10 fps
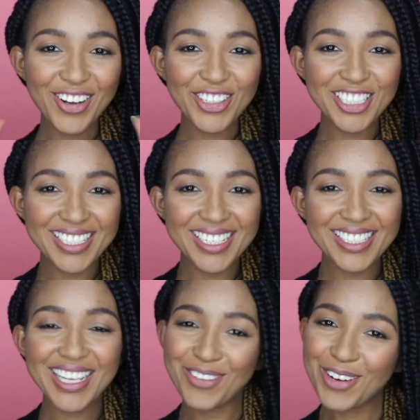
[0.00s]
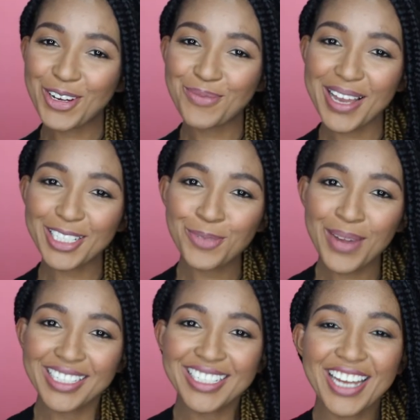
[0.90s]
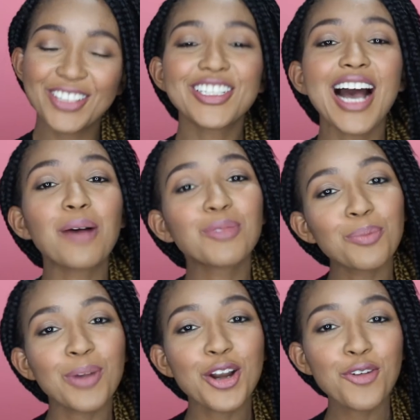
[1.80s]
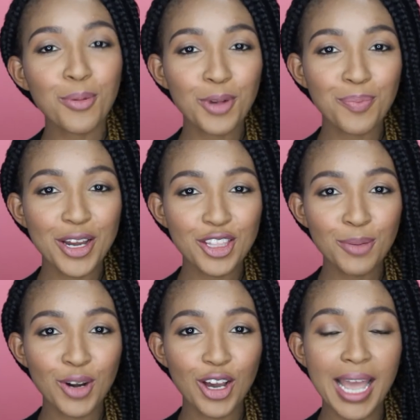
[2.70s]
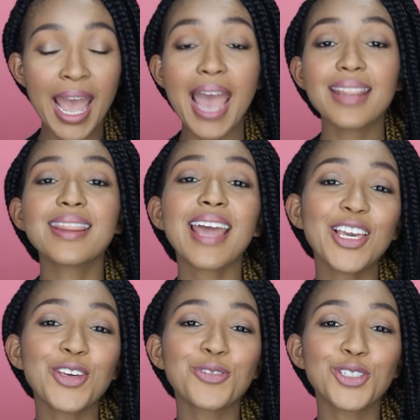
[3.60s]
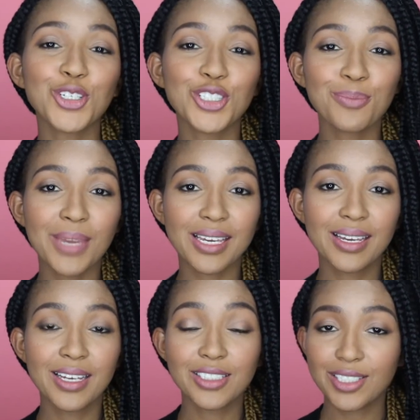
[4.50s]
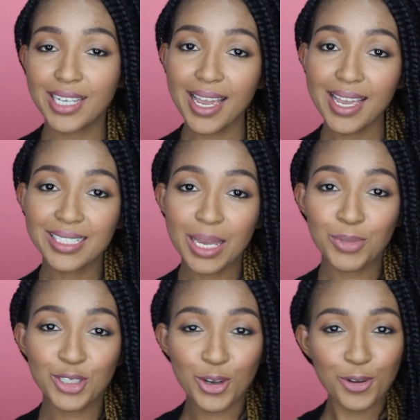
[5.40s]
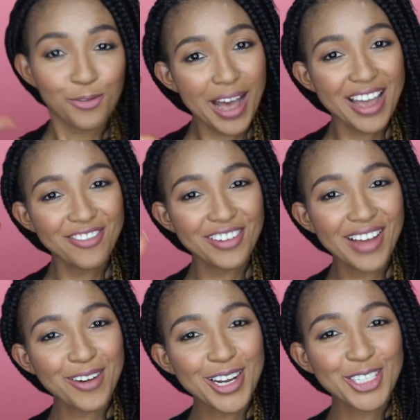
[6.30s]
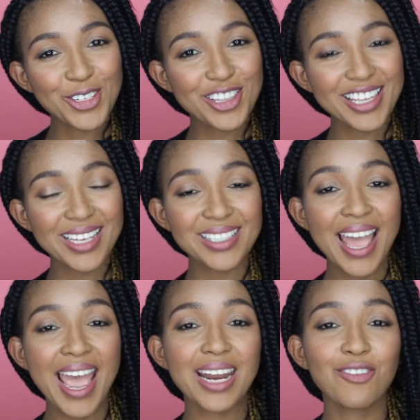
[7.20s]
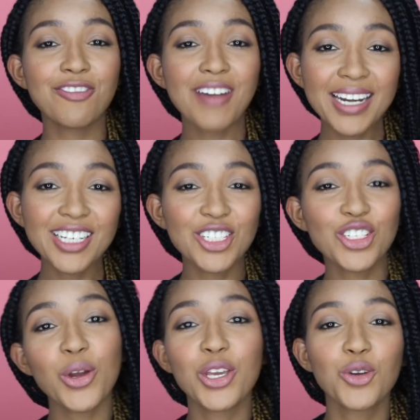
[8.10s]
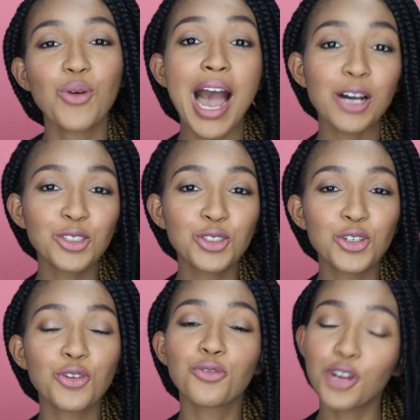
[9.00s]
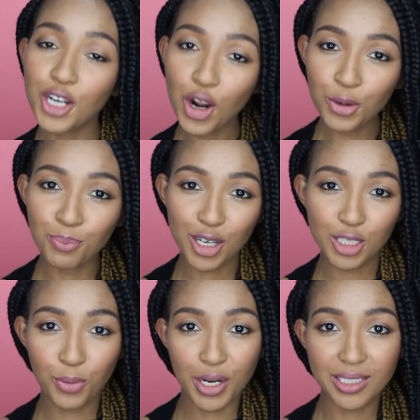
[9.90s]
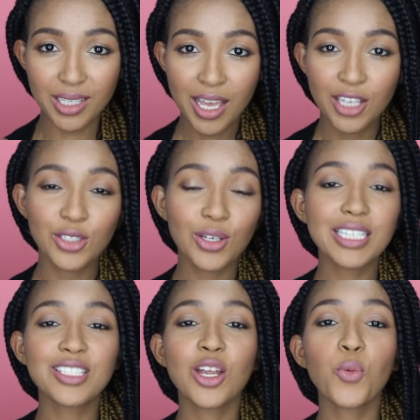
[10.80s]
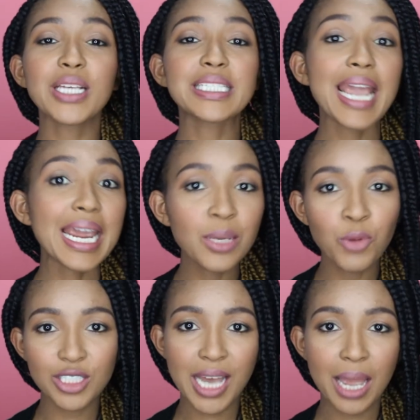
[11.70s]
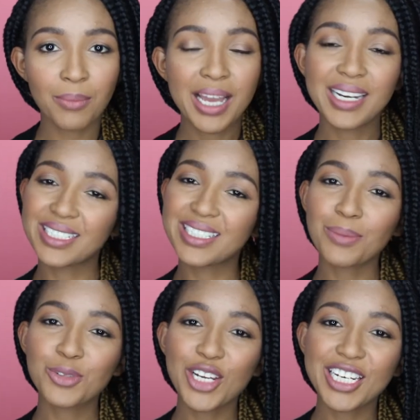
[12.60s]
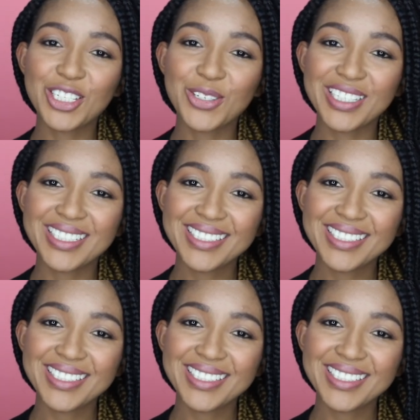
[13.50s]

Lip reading: gorgeouses, and welcome back to my channel. I'm Kopano from Kopano the Blog, and thank you for choosing me. Today is episode 5 of How I Do Things, and I'm finally showing you how to do your very own box braids. So let's not waste any more time, let's jump straight into it.